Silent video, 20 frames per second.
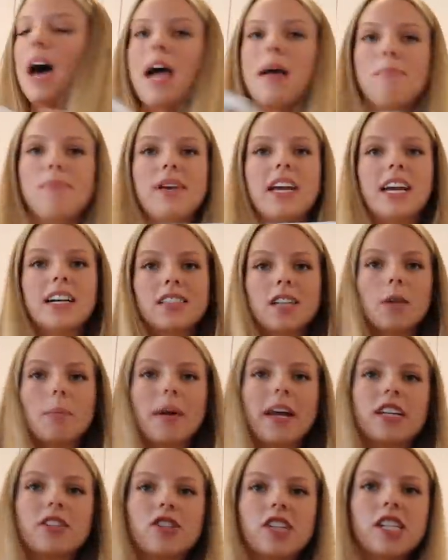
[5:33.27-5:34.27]
But because our
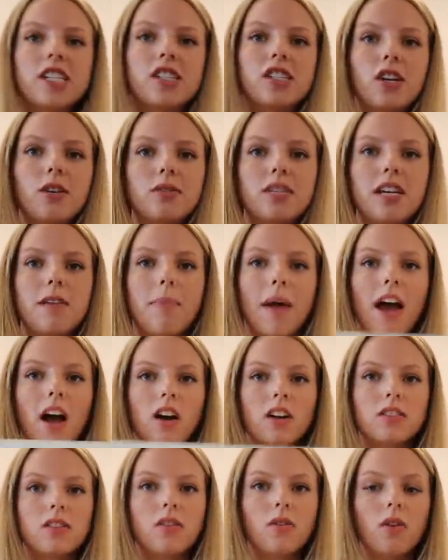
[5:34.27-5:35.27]
pantry is so deep, I
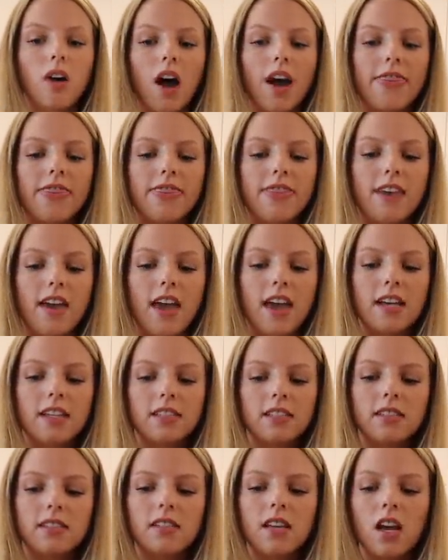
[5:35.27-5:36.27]
also got
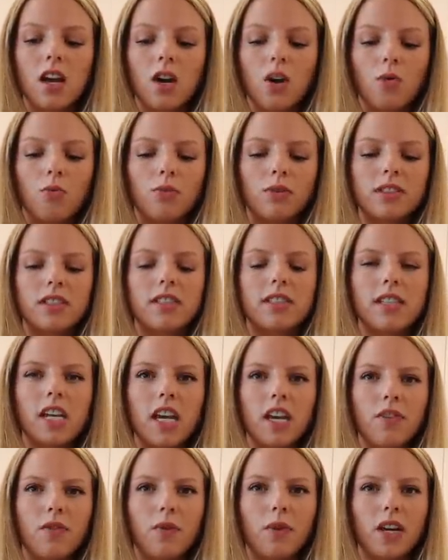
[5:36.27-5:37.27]
this. We'll
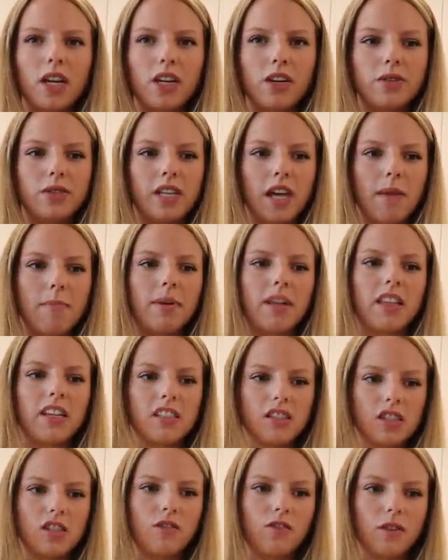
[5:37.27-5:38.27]
see if we use it, but
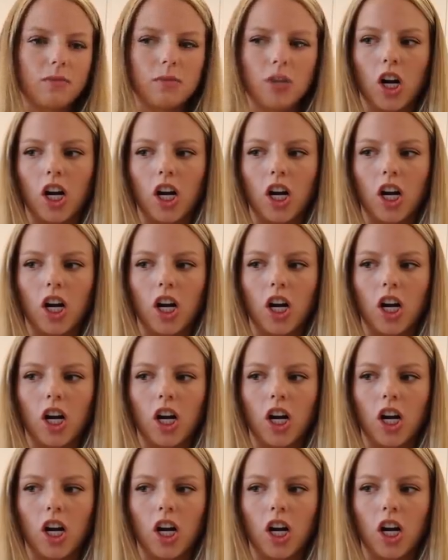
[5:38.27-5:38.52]
this is from